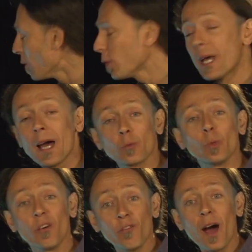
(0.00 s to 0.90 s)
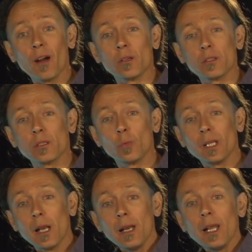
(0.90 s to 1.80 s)
do that with a virus,
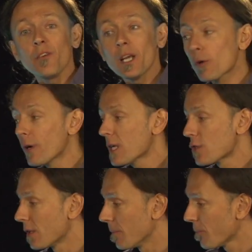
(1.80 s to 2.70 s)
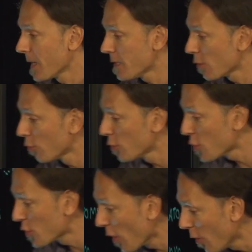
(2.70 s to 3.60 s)
with a living creature, and you could
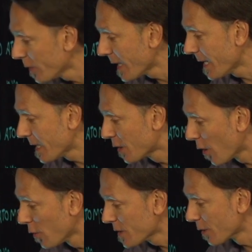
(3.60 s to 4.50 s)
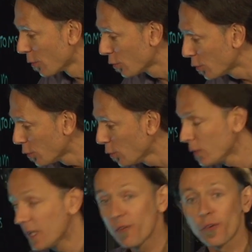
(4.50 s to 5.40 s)
show that it goes through two
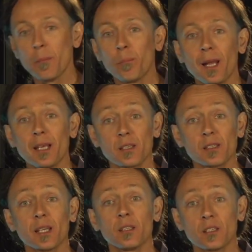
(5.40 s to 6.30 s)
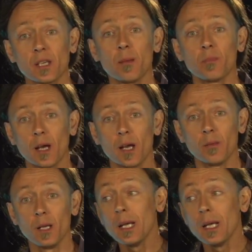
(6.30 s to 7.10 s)
different places at the same time.